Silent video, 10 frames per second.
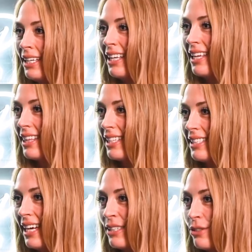I think that's
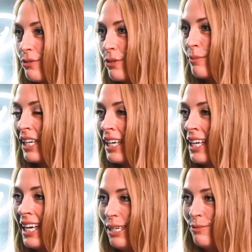natural for me.
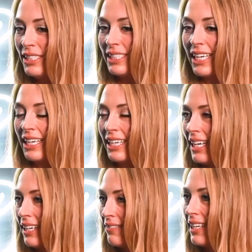I'm just like a
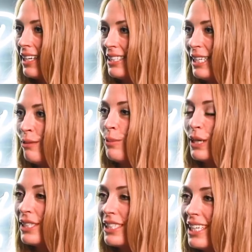kind of get it done
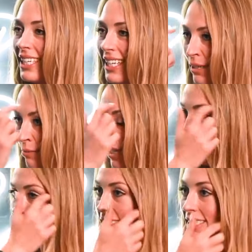person, and I'm not
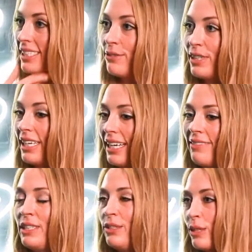used to really
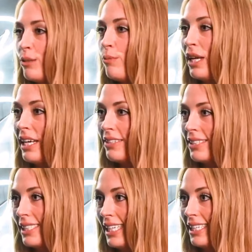having to explain or
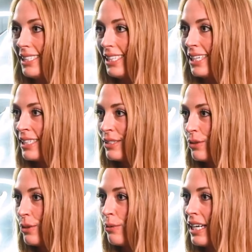teach in any
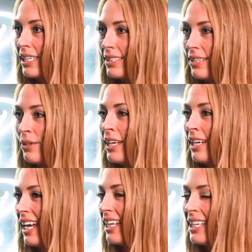sort of way. So,
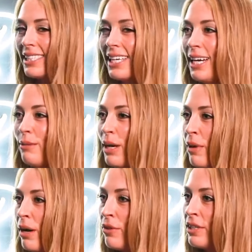and that's kind of how my
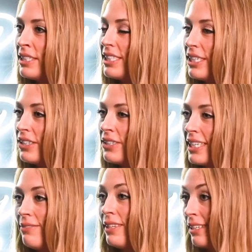mom was too.
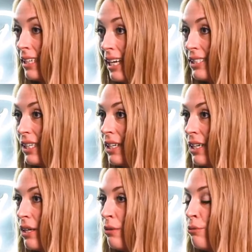Even I saw
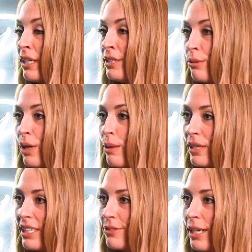her own rental
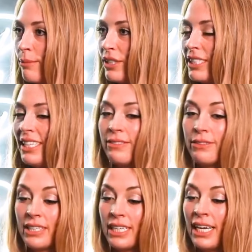properties, right? But she never
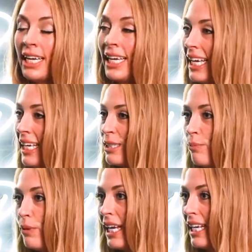really
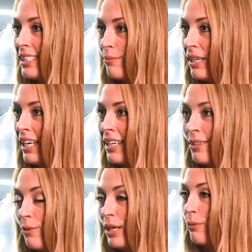explained to me
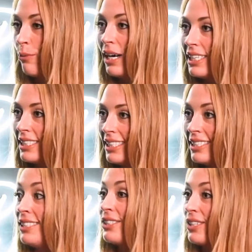what it was. I
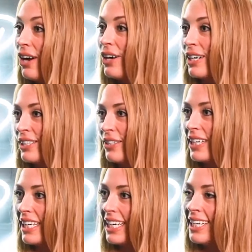just saw her
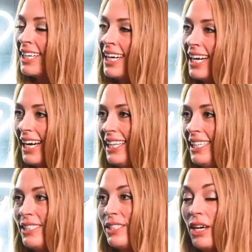doing it and
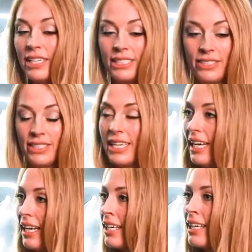then saw that she was
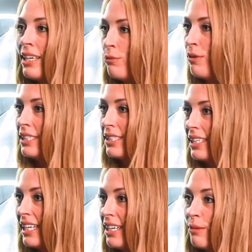getting rental
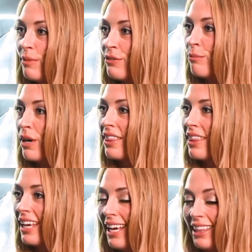income every month.
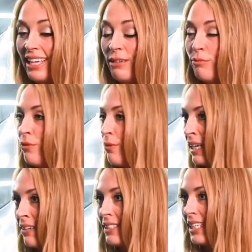And then when
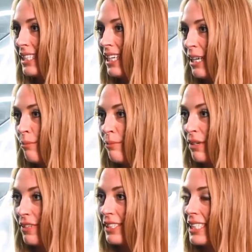I was 18, I bought my
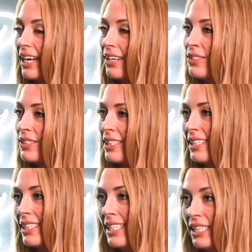first house
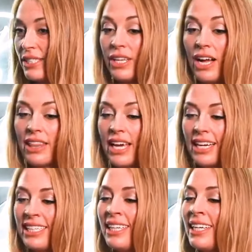because I mm. saw that. I
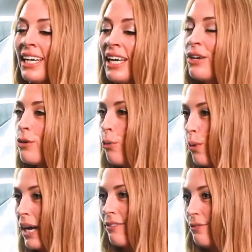didn't
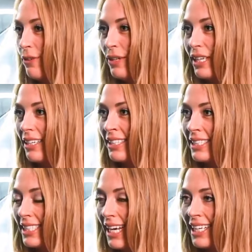quite fully
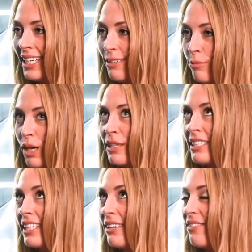understand it, probably
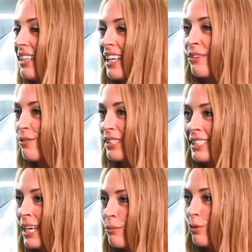until I read like Rich
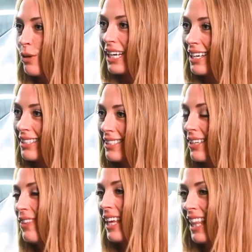Dad Poor Dad or
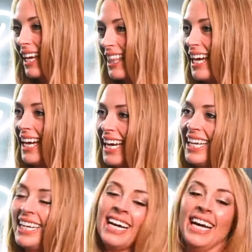something like yeah. that.
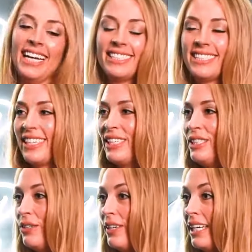Yeah. And started
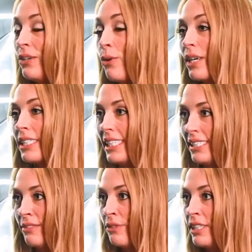doing courses
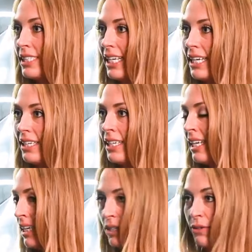in real estate,
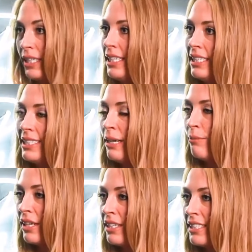going to
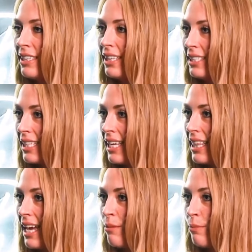seminars and things like
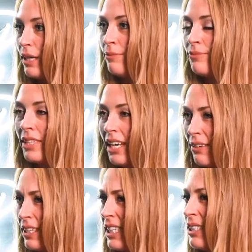that. But I
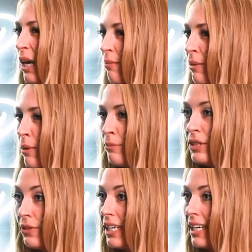really saw my mom
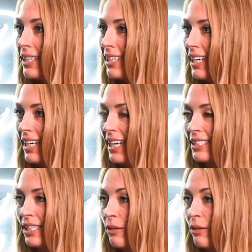doing it and actually